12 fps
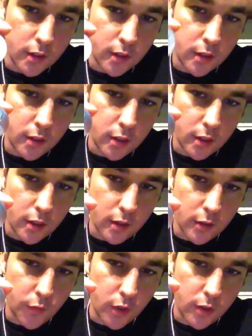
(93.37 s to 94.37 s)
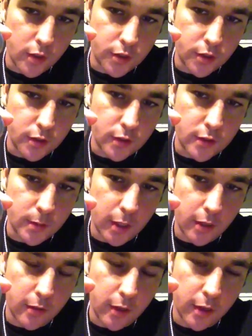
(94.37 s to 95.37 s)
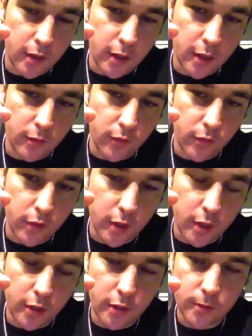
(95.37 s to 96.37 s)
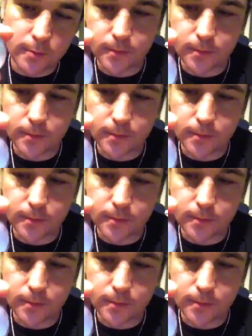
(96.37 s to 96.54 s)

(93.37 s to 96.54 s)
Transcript: the limited edition spider end cap for the end.